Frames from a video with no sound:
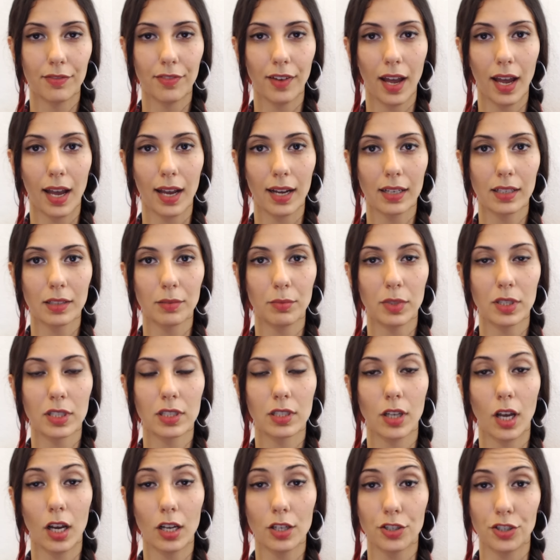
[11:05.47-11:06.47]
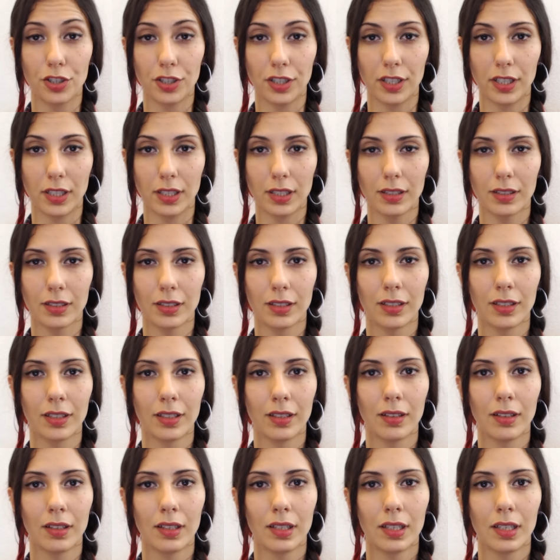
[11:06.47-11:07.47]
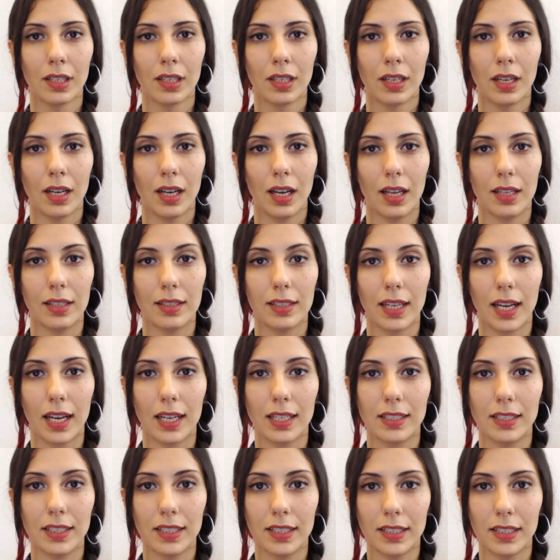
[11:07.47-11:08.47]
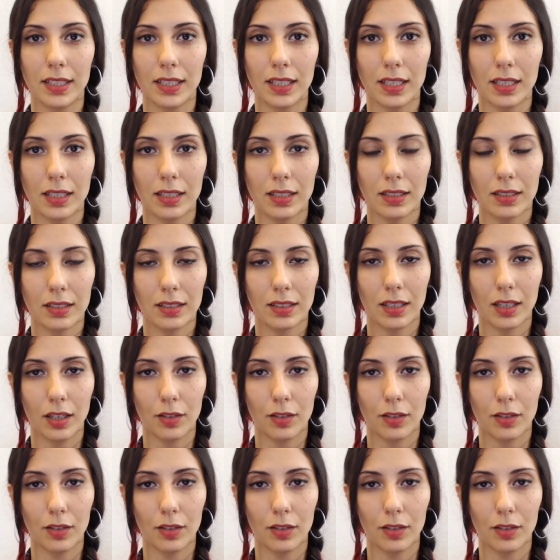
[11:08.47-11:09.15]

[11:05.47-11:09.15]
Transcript: In fact, misogyny and the idea